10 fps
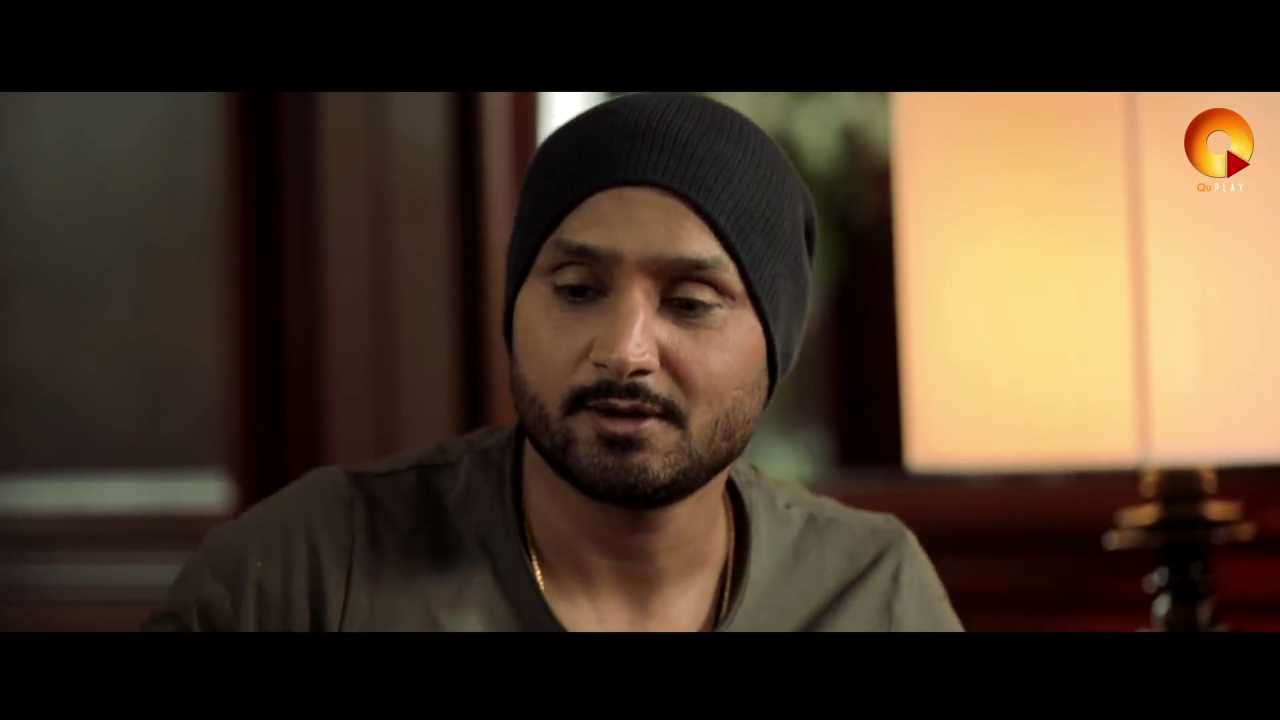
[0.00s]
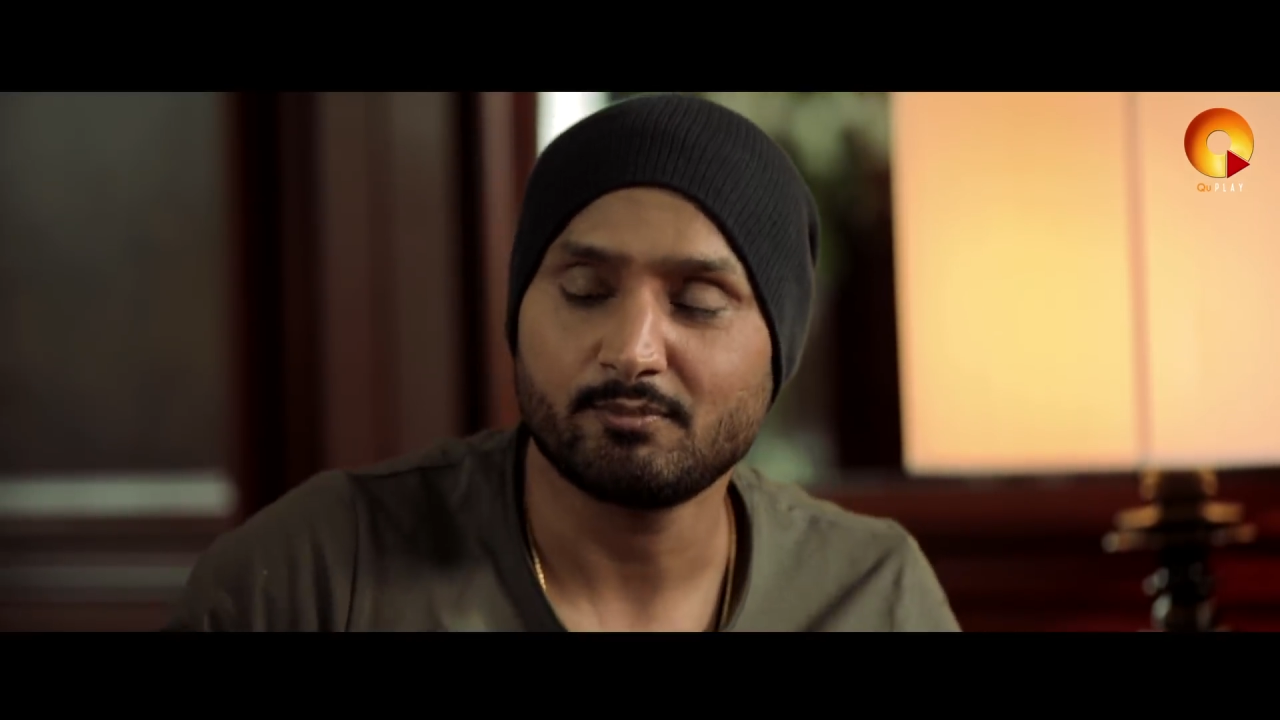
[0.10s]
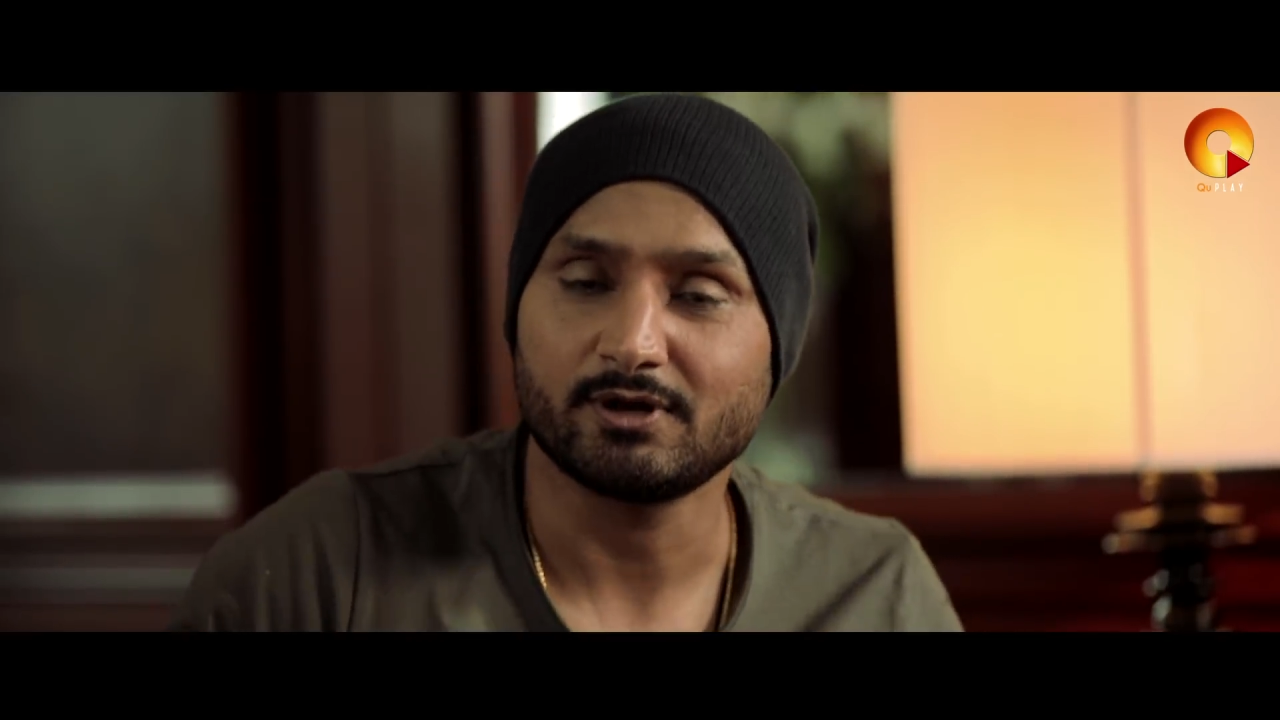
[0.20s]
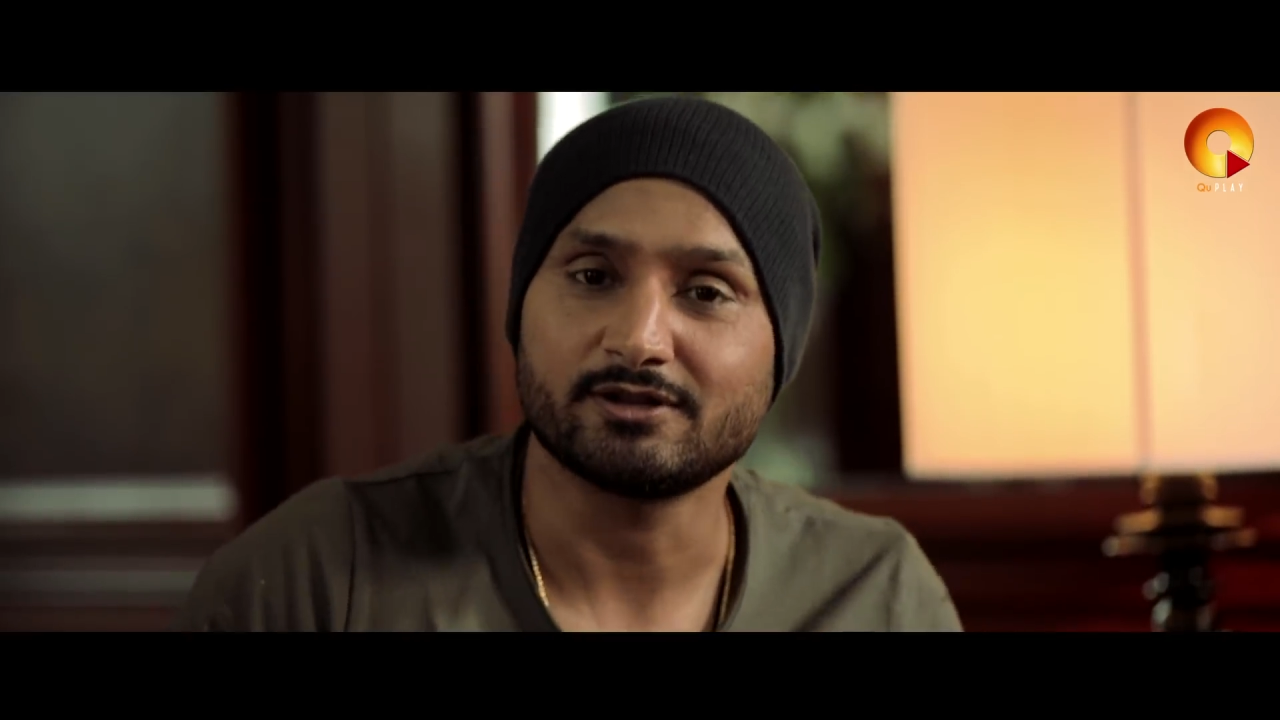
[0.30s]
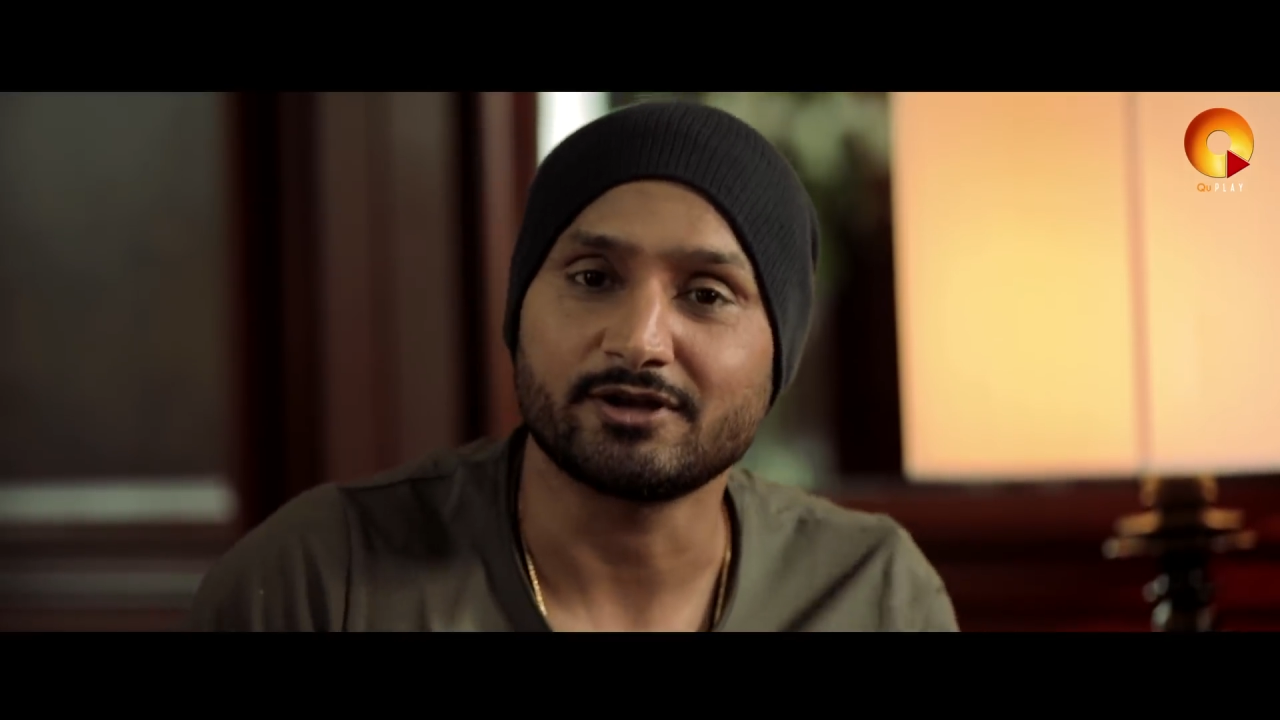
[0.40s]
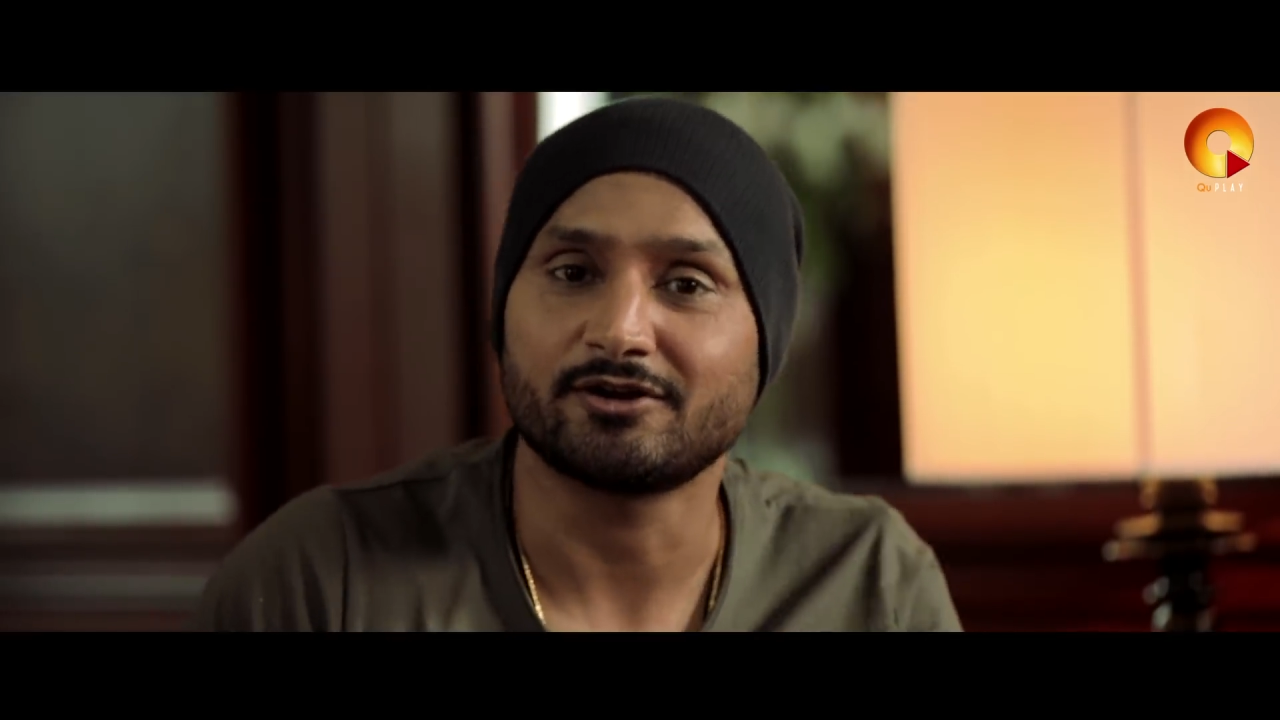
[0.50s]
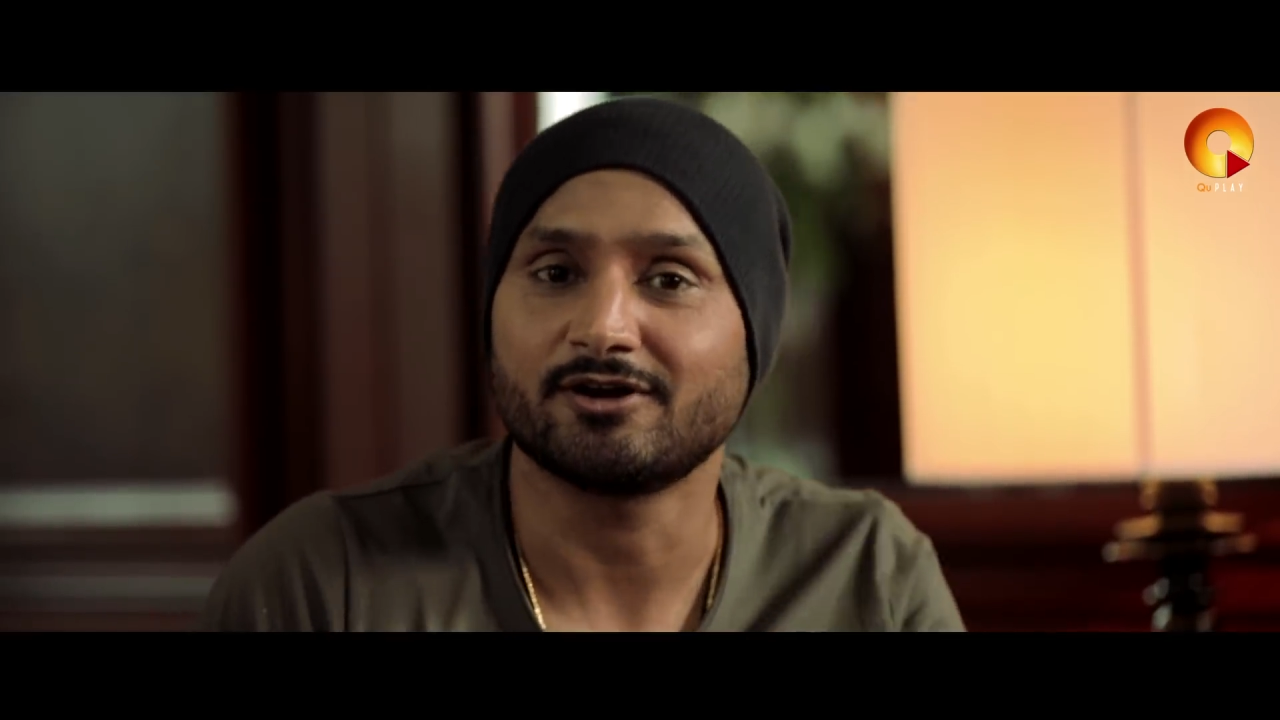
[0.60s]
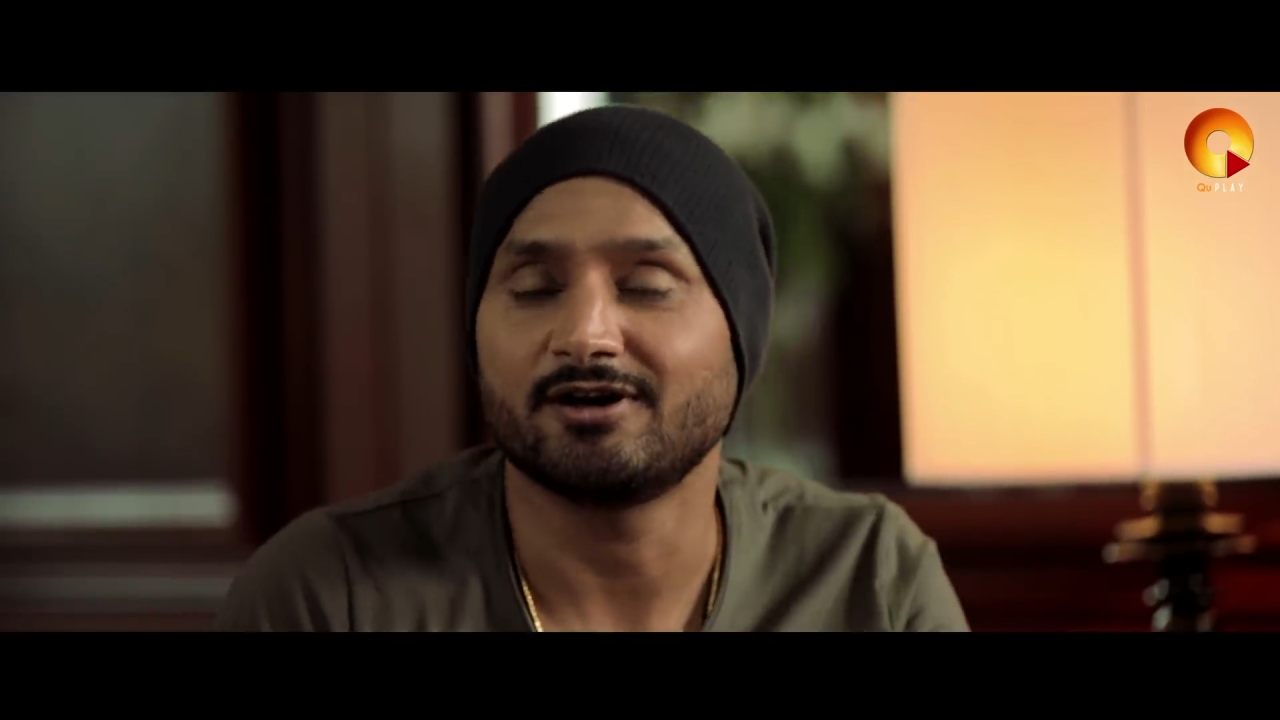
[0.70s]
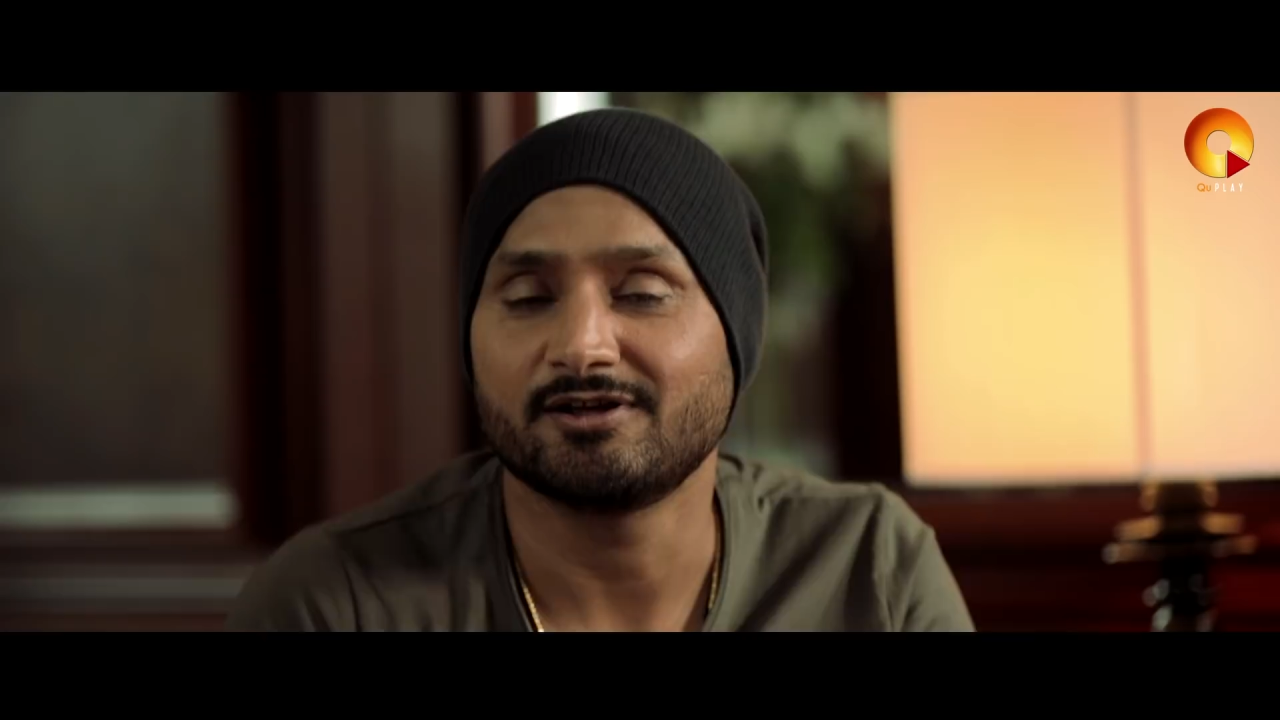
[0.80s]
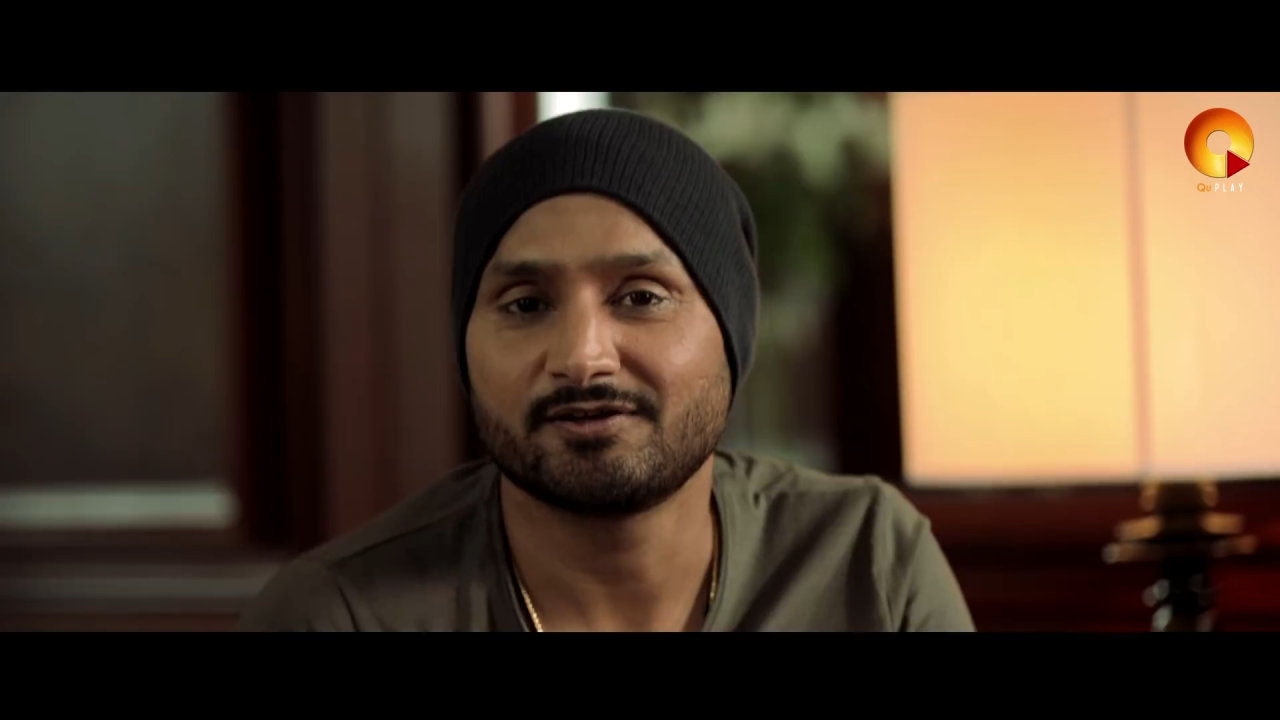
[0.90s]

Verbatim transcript: play the guitar.